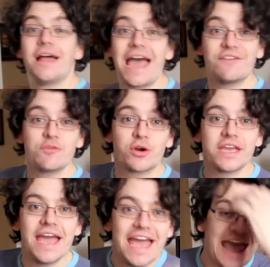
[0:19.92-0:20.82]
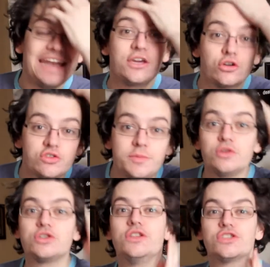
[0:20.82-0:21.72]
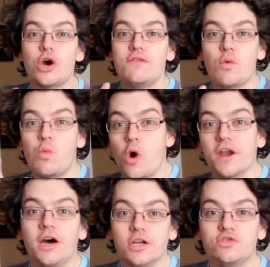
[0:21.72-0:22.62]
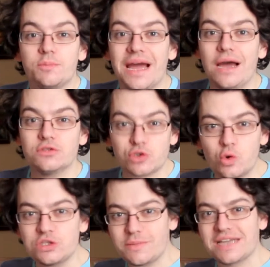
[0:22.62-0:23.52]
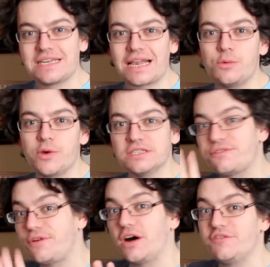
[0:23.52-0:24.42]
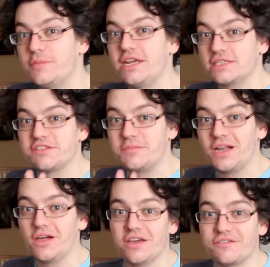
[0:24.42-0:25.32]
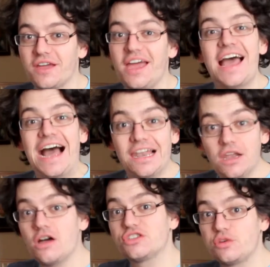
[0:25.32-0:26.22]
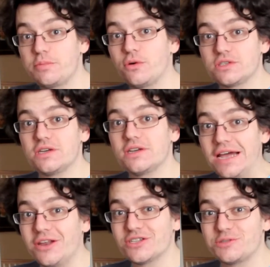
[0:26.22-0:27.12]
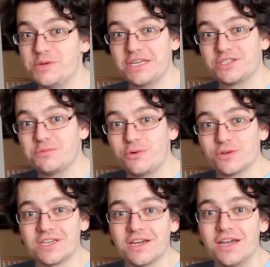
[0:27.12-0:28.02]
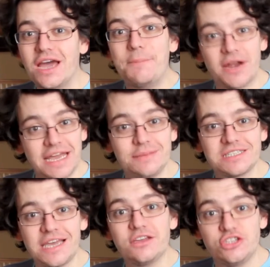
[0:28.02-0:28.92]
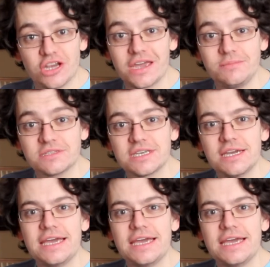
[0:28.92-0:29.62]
Hey everybody, any contribution that's over £100 automatically wins five minutes of my life. Our last supporter, our last big supporter, my namesake, James,